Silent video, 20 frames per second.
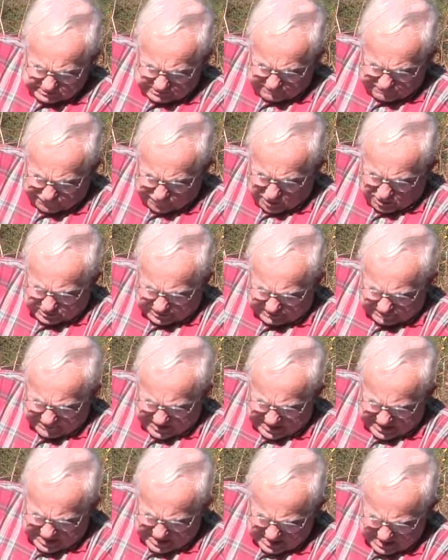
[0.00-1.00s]
in front of
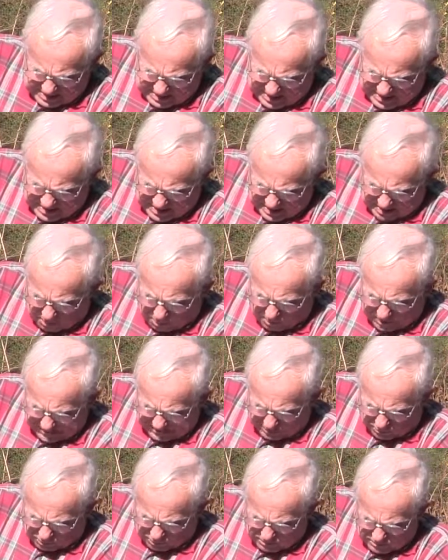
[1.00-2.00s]
a
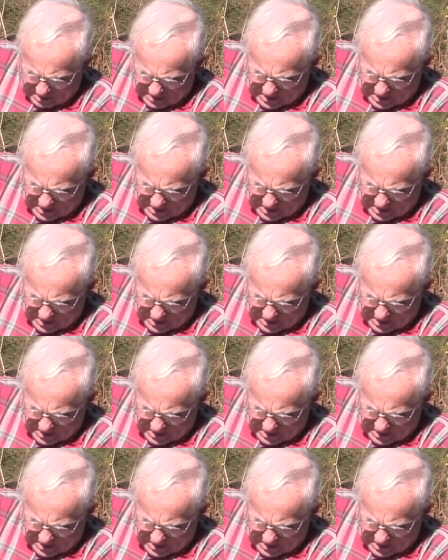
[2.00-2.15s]
window.